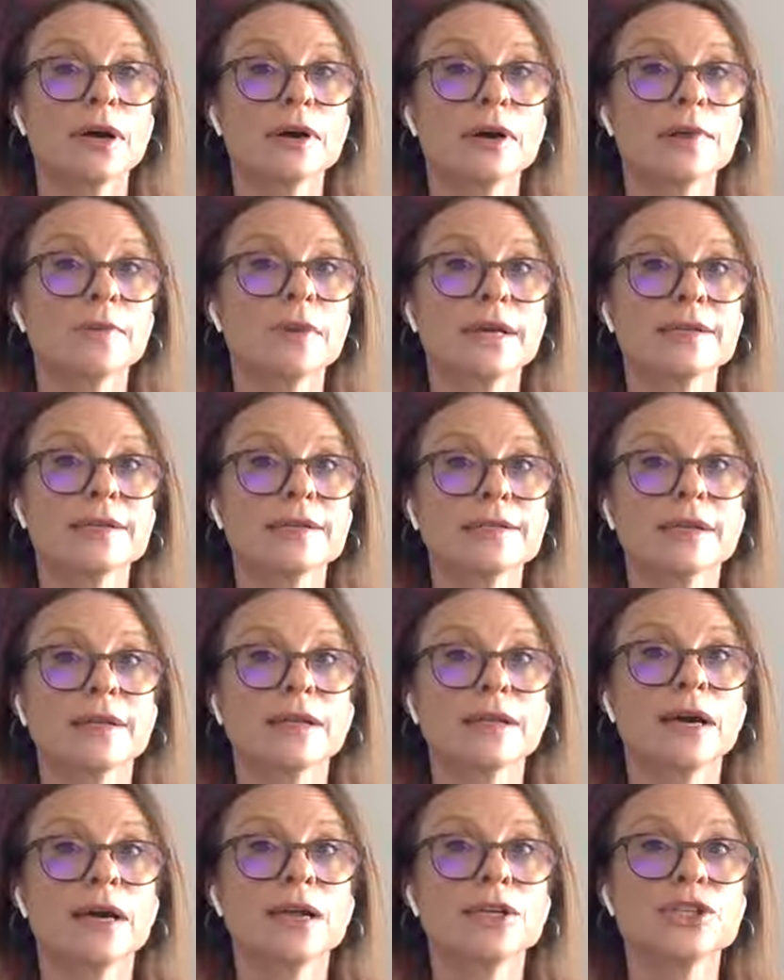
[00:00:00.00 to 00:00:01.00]
as a
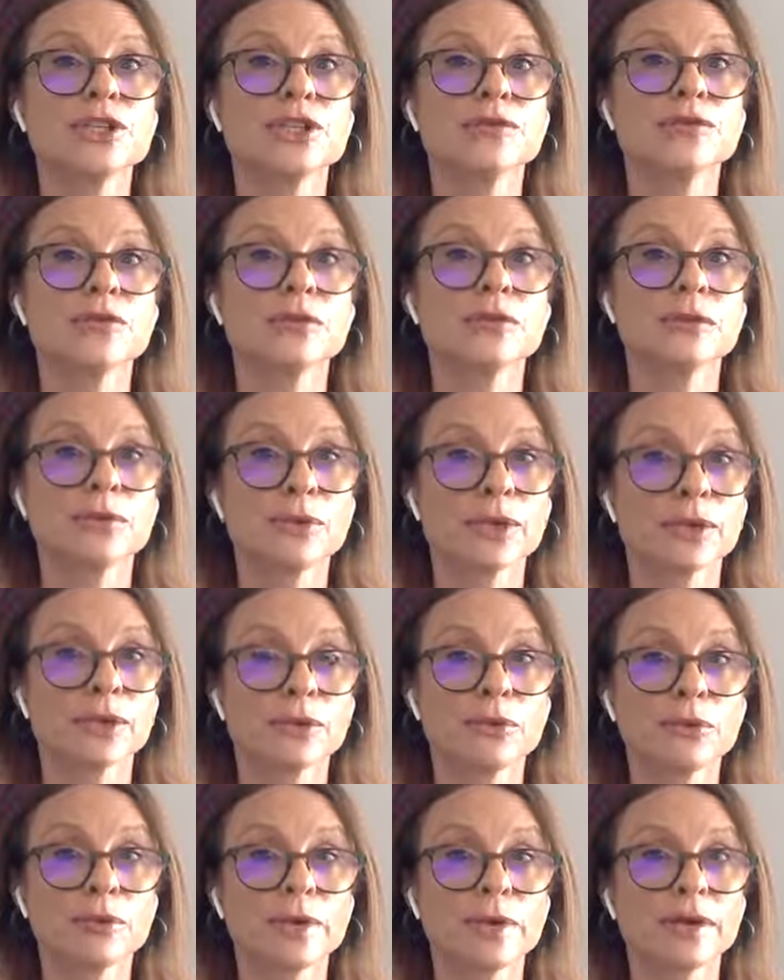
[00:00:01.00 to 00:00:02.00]
psychologist with
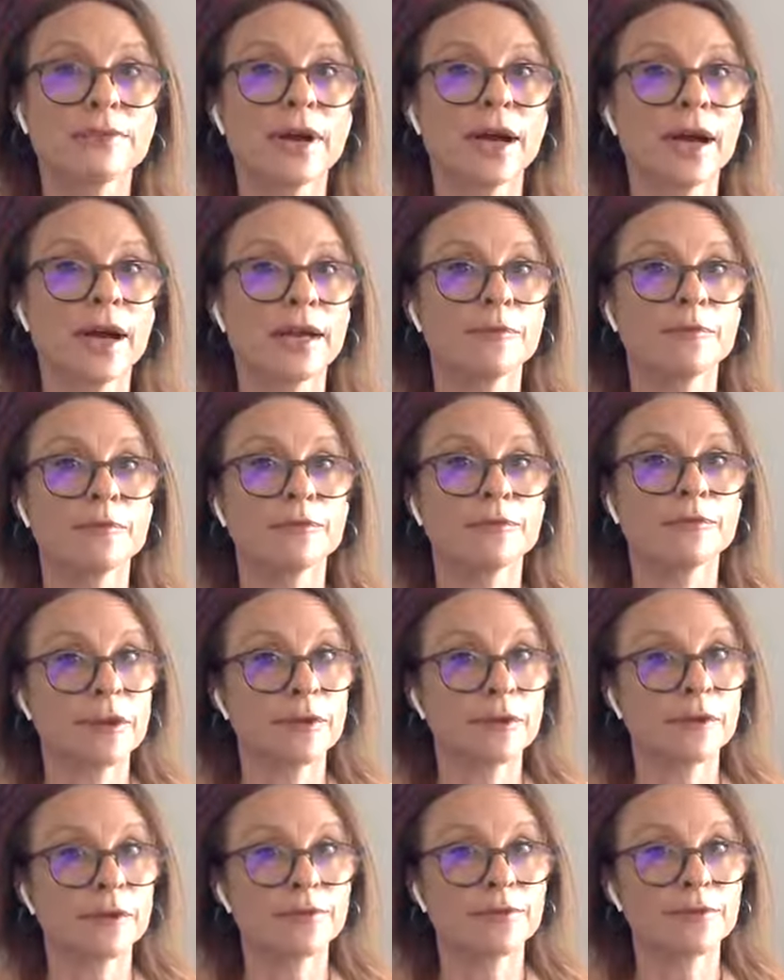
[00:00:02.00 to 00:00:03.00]
the grief, I'm
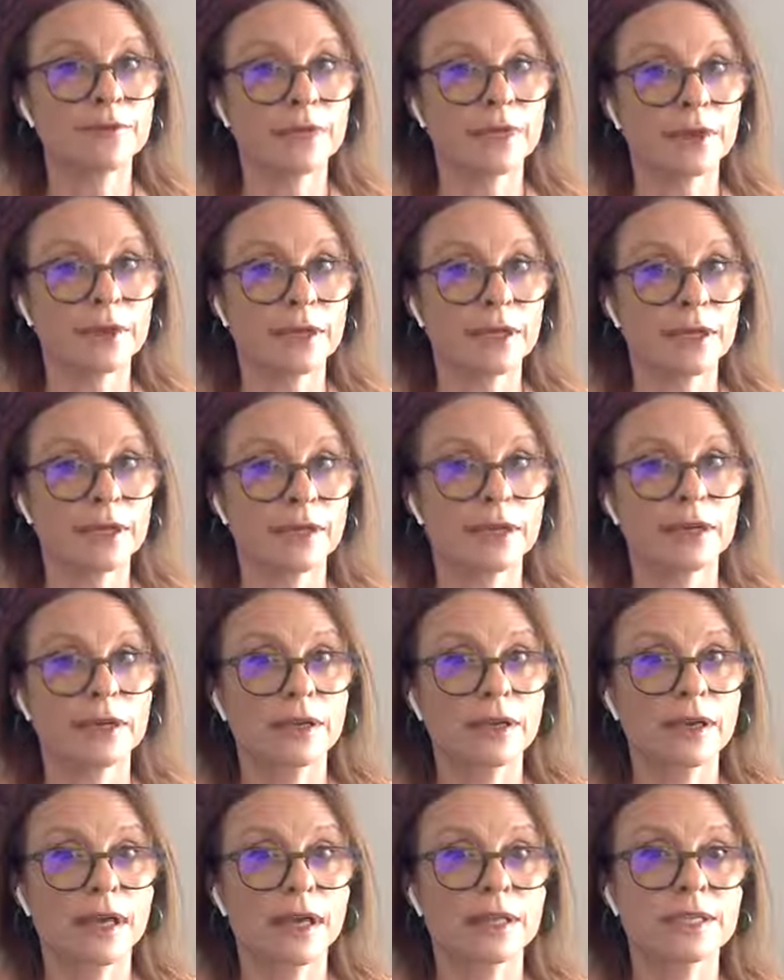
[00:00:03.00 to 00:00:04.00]
very, very
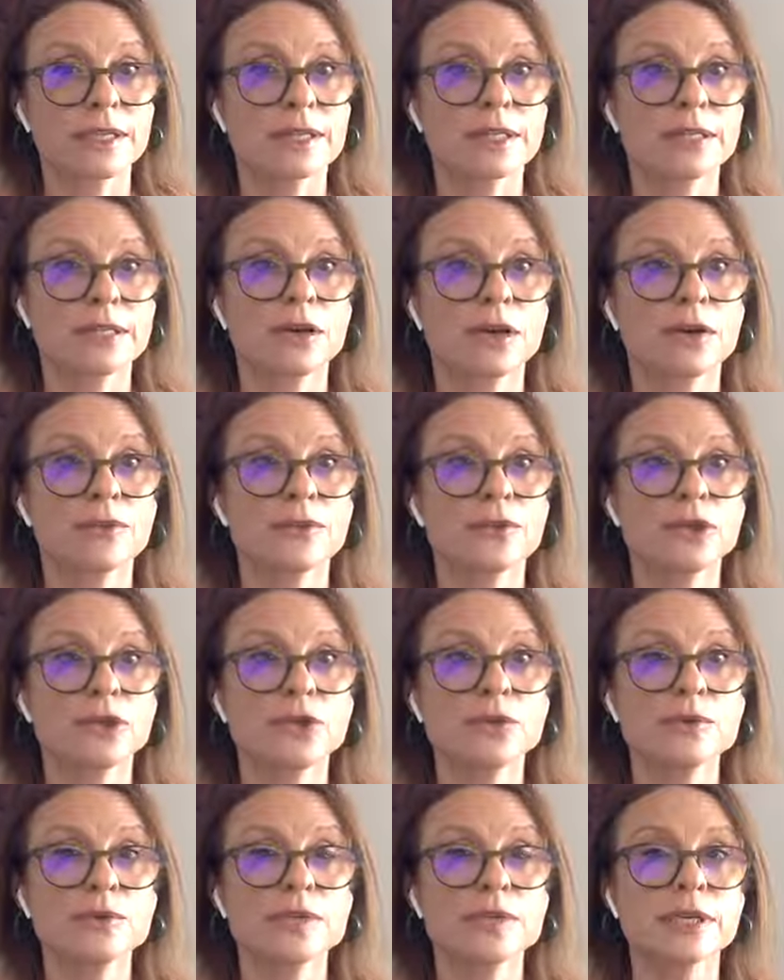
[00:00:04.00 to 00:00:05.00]
cognizant of
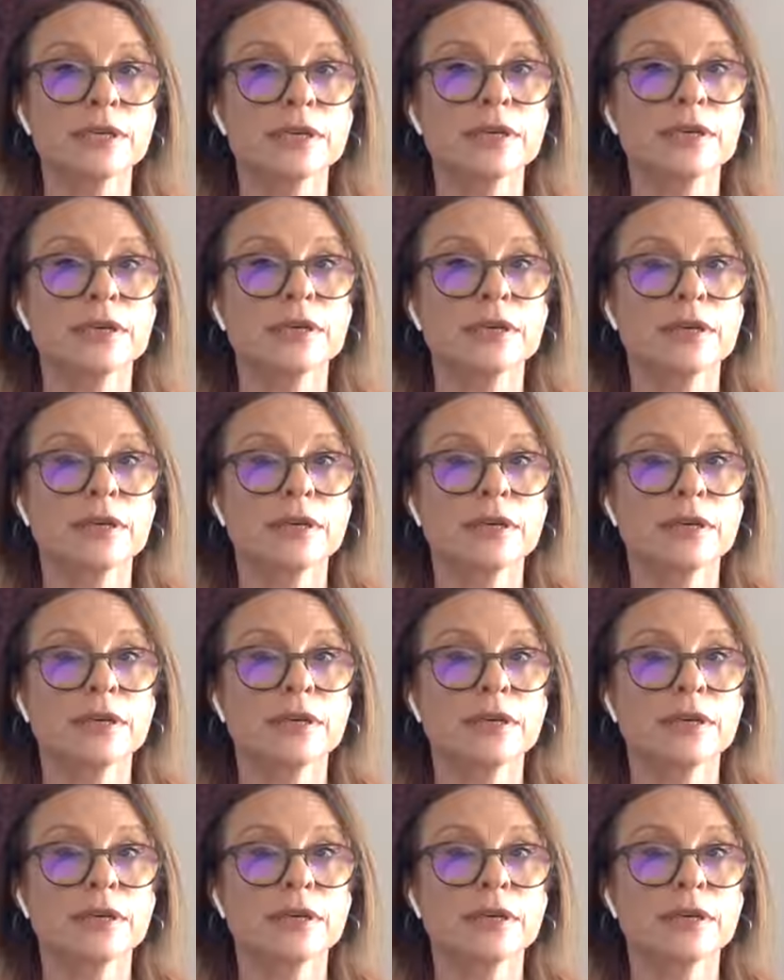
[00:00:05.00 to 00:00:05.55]
using